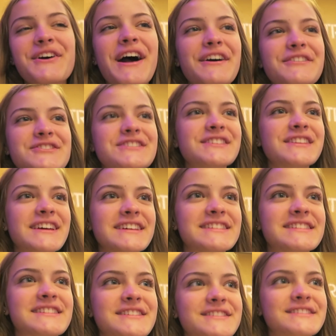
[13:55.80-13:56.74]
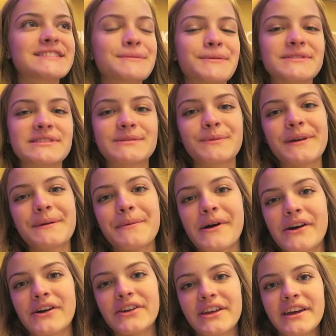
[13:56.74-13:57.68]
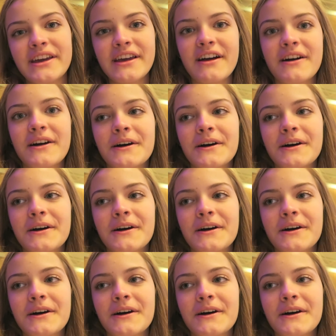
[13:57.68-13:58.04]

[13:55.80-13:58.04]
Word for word: after this there's supposed to be a party.